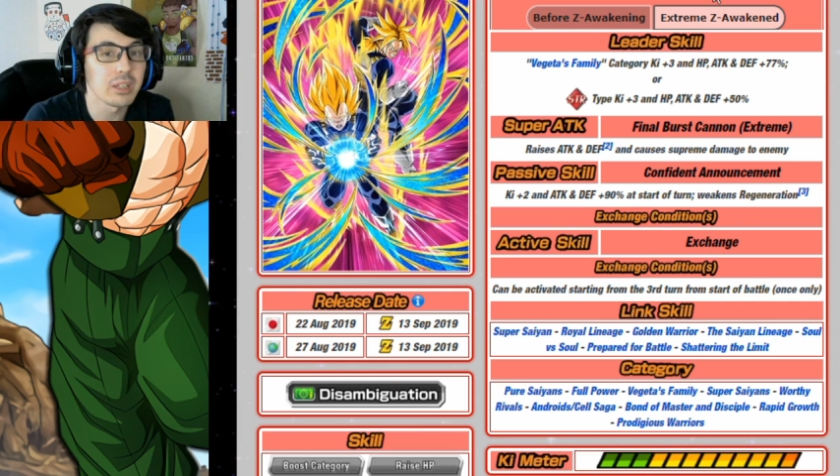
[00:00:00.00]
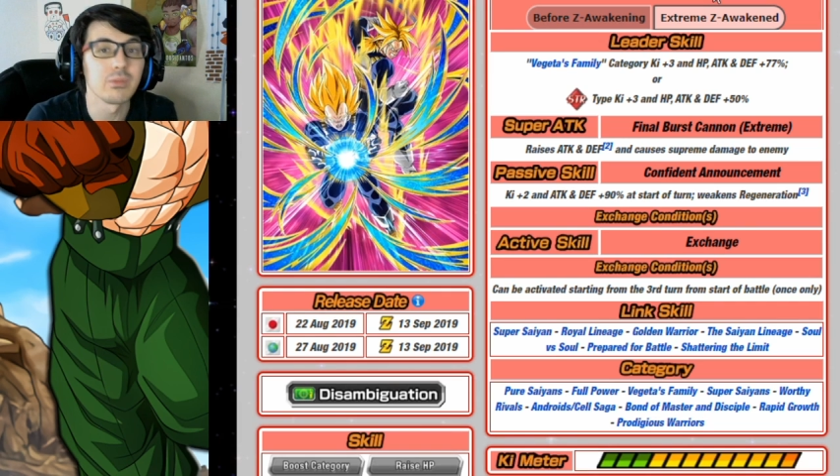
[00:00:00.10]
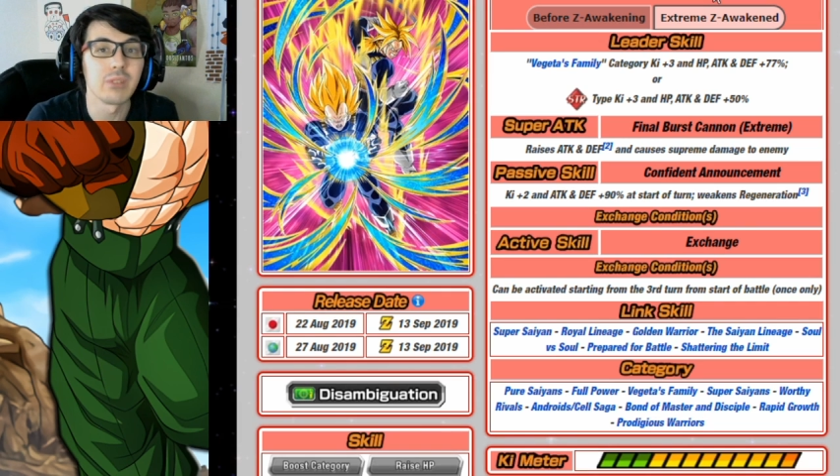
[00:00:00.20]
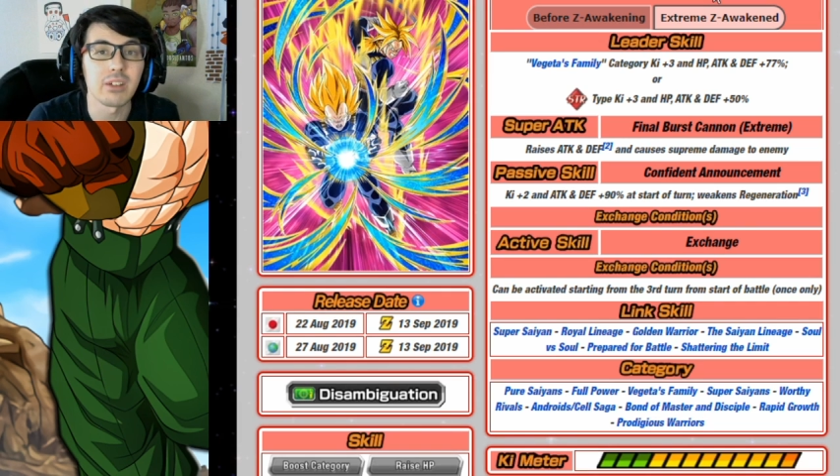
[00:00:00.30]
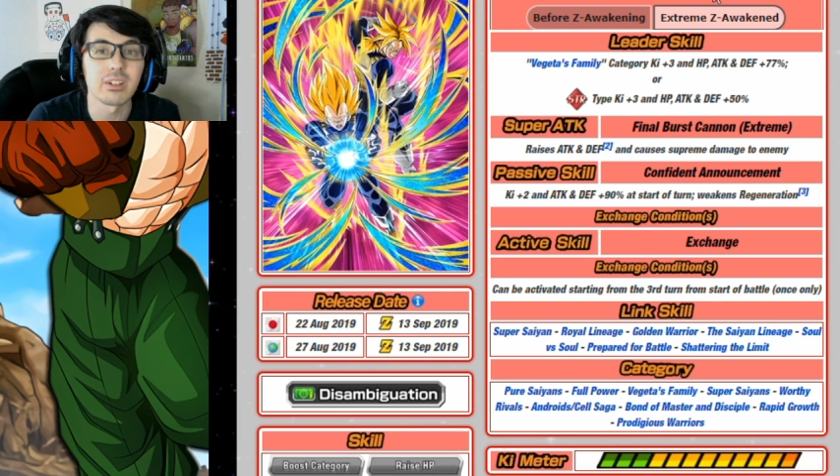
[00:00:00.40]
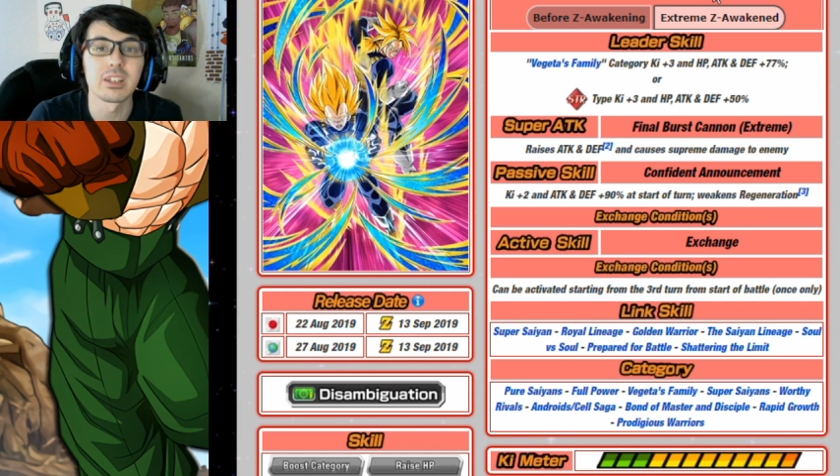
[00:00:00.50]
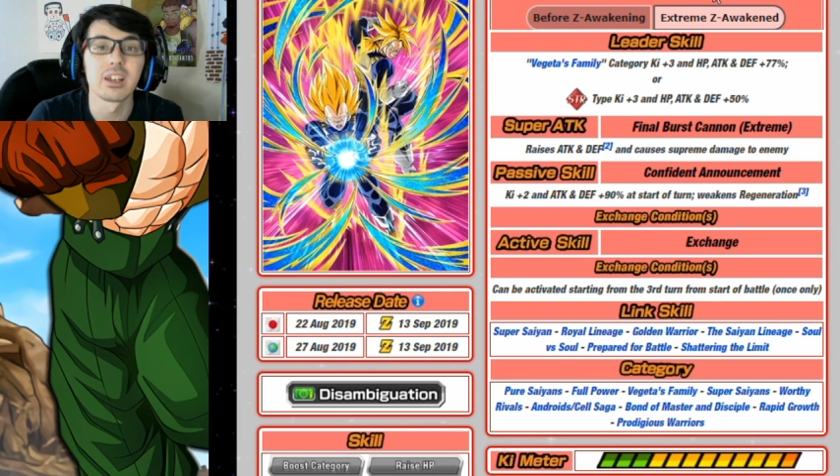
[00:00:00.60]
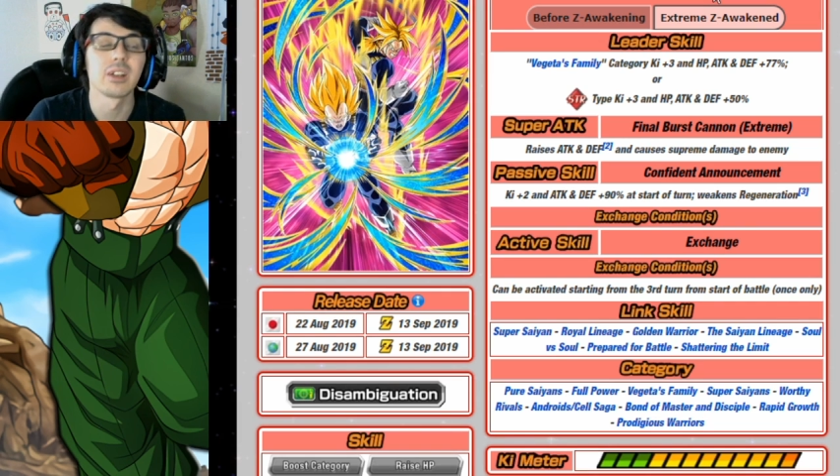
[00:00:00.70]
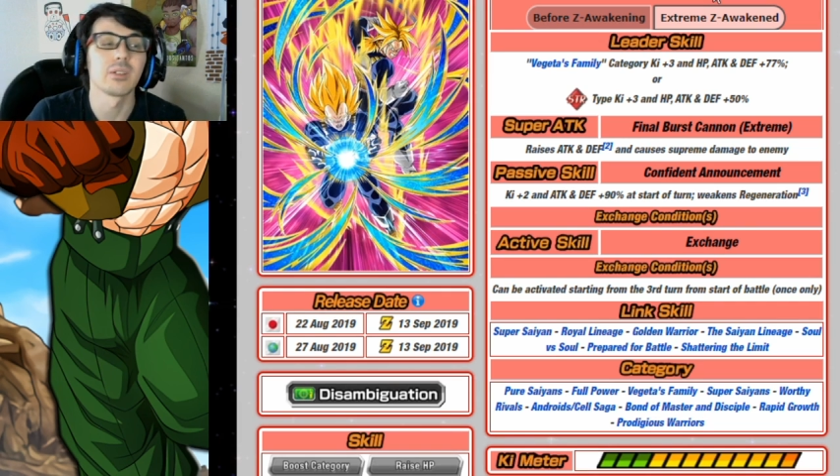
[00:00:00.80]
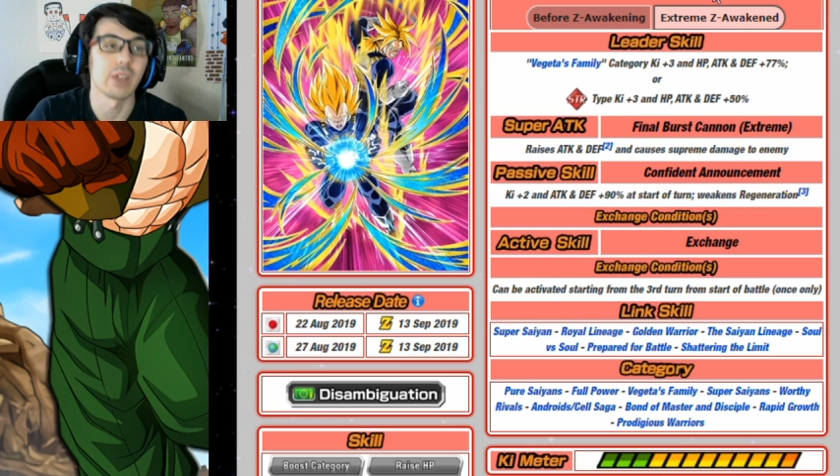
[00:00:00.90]
very,
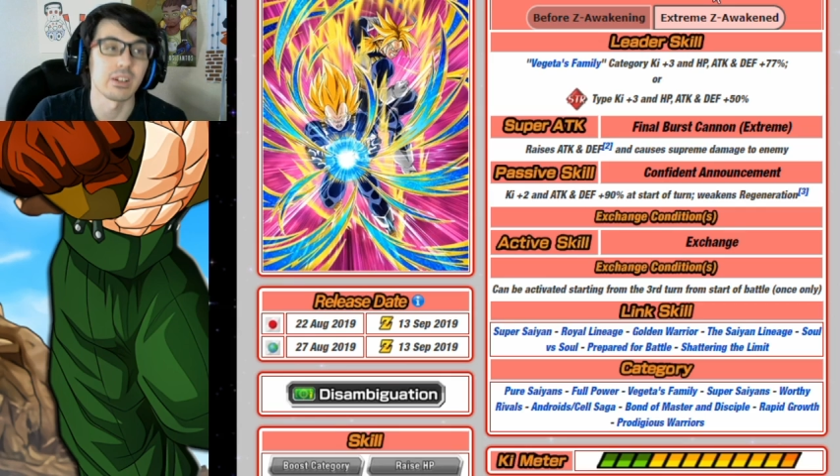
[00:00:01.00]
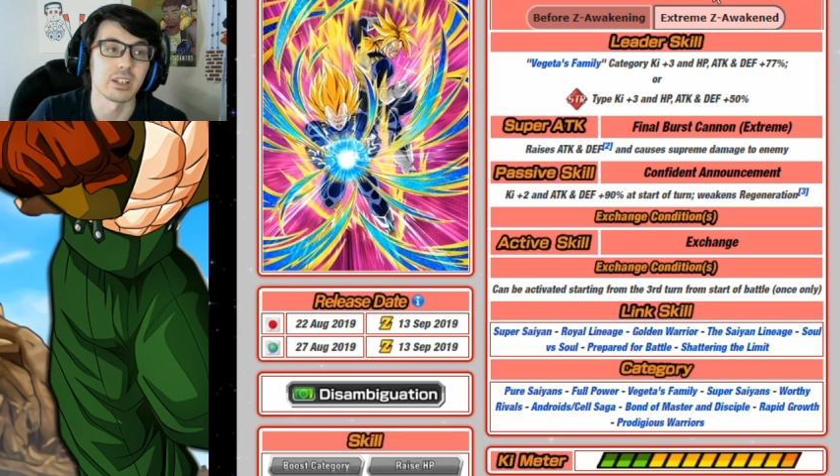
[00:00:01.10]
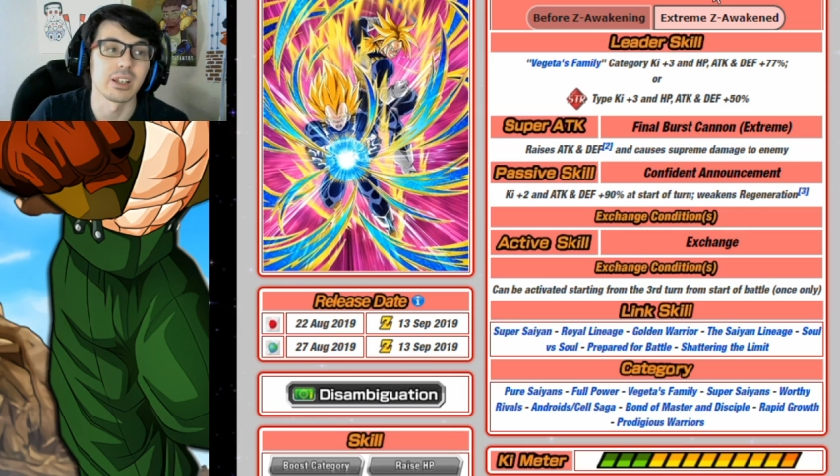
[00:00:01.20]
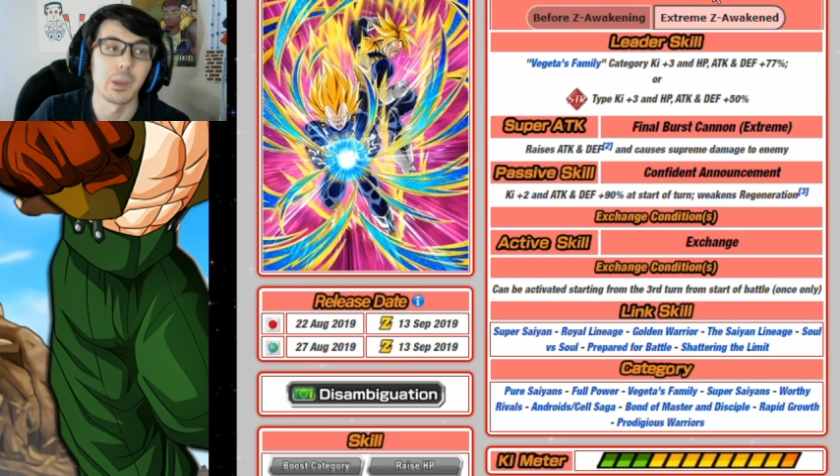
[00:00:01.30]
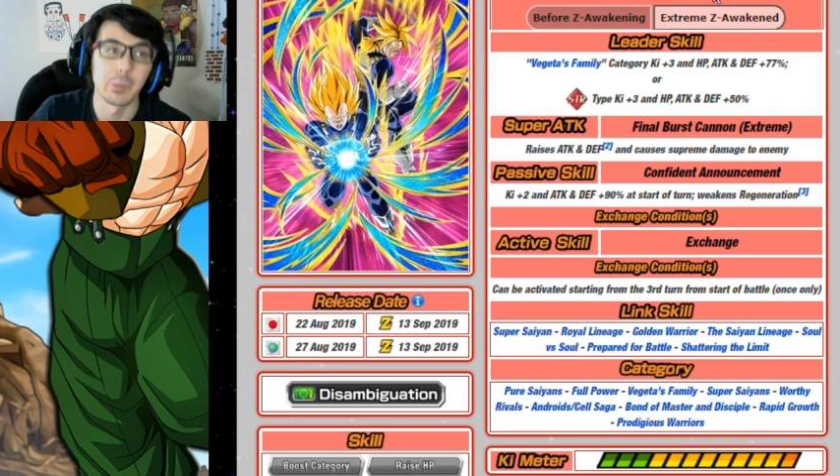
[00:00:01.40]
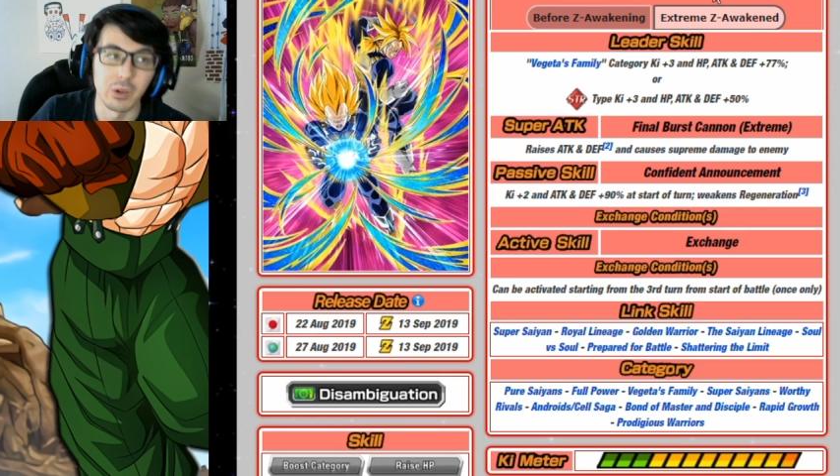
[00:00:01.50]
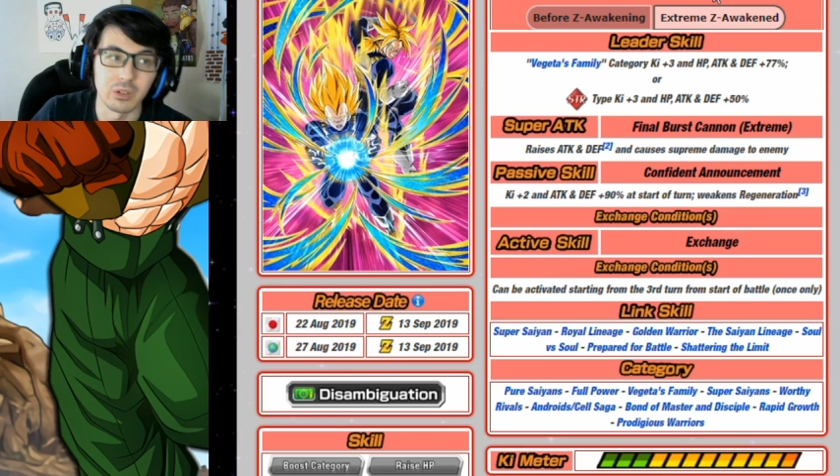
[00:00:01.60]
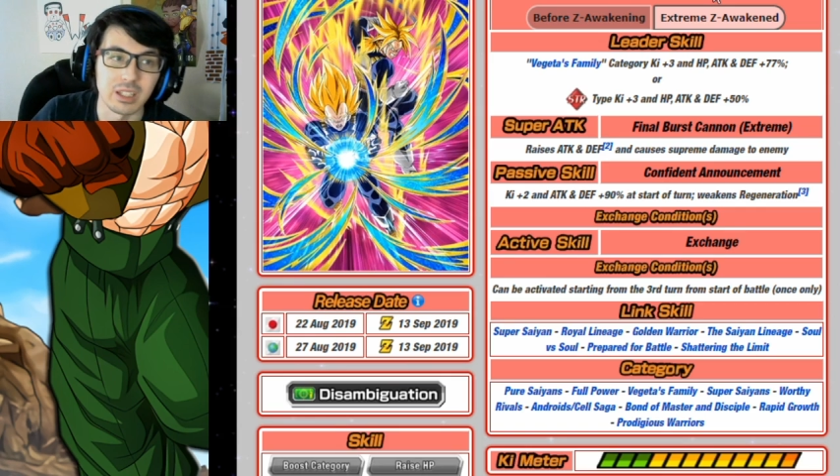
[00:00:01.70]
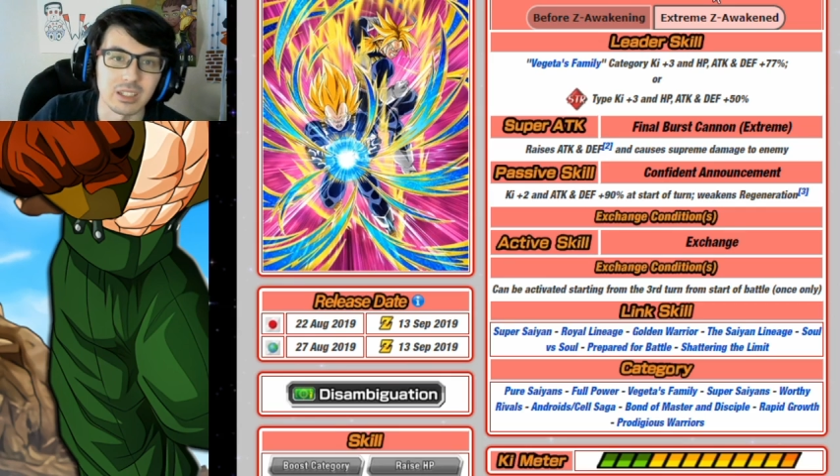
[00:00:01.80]
very bulky.